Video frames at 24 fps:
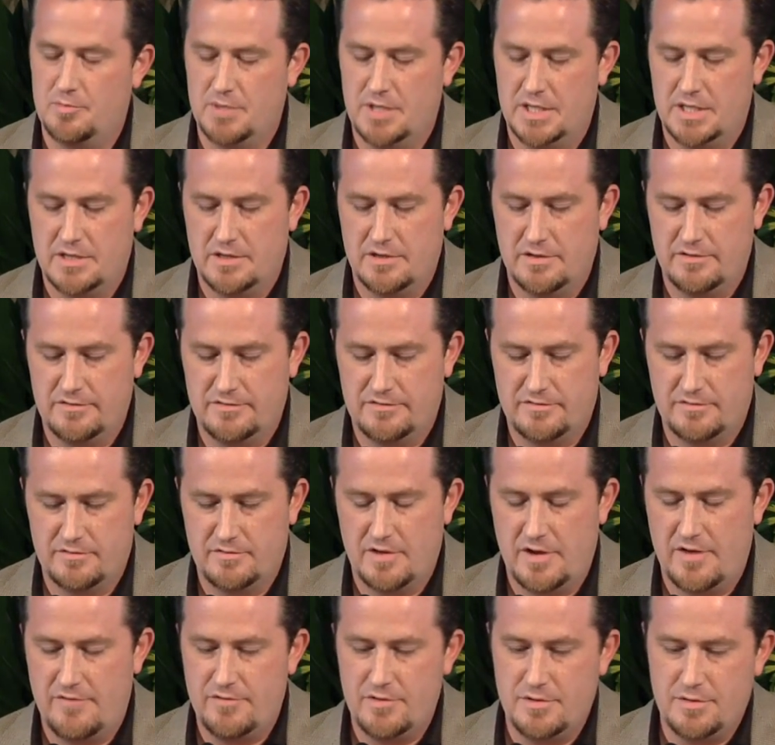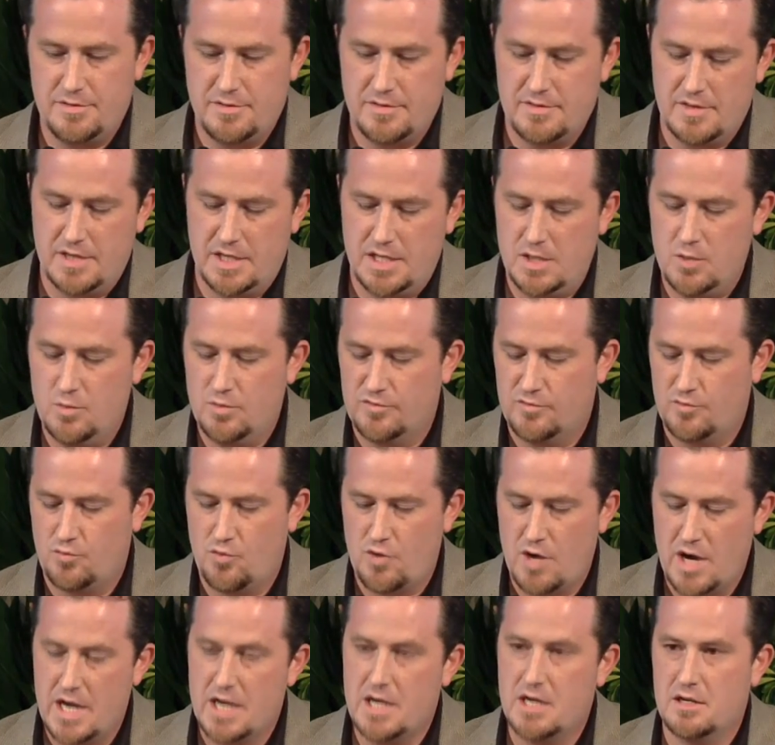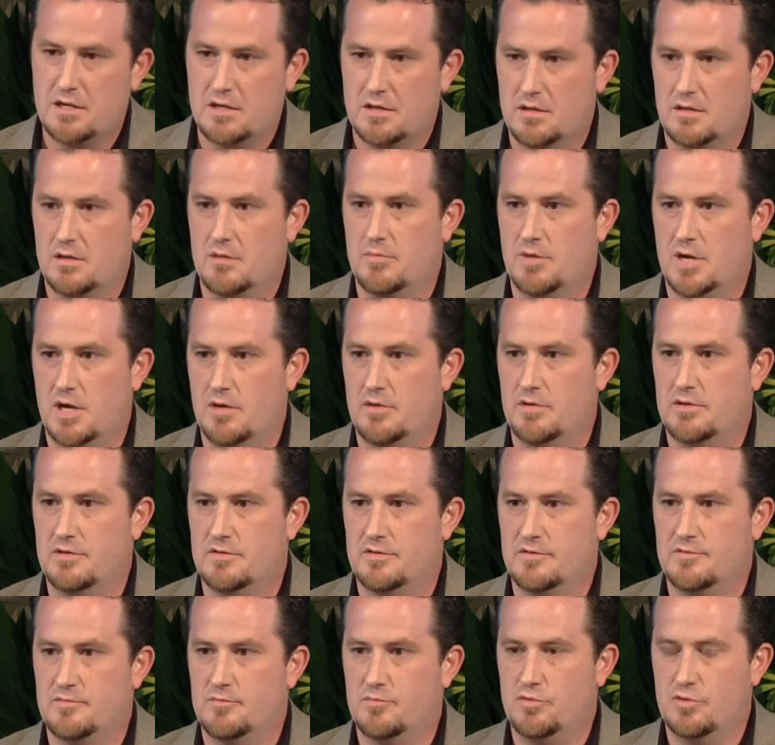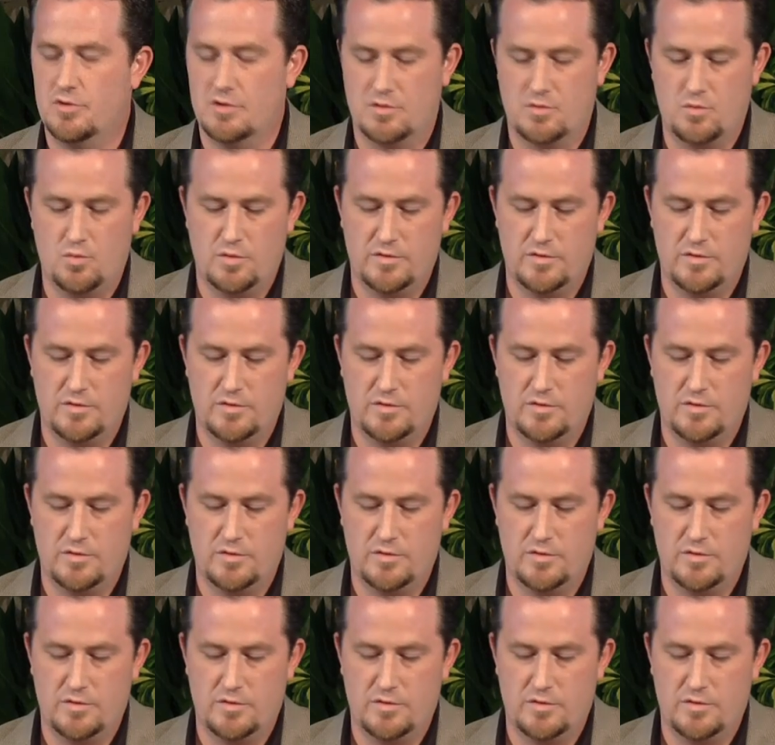because everything that he was writing about in this book